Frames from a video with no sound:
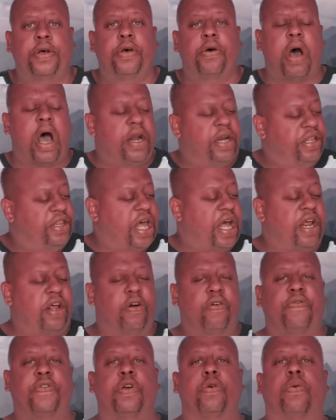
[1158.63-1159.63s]
I did that
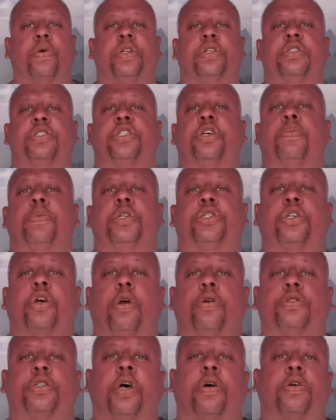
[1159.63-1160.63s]
interview with Jimmy
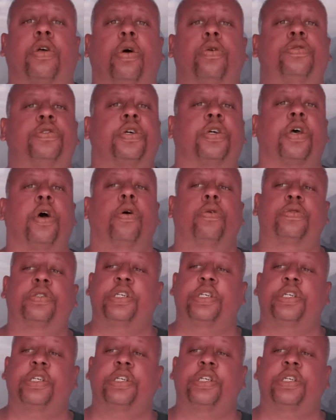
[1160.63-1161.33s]
Church on Coast to Coast.